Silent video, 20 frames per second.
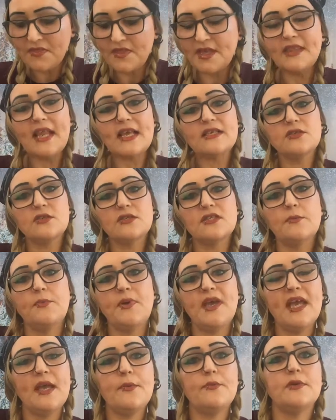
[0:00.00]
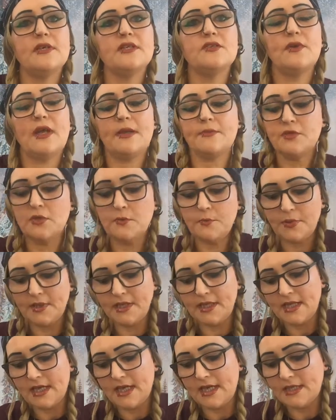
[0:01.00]
I think that's just the paper it's wrapped up
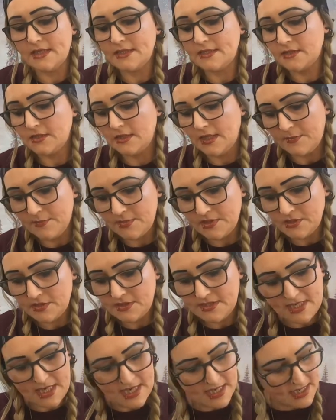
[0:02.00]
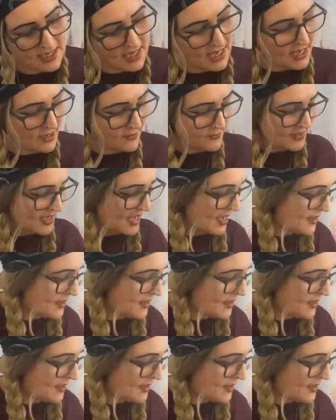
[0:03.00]
in, guys. So let me just take it out.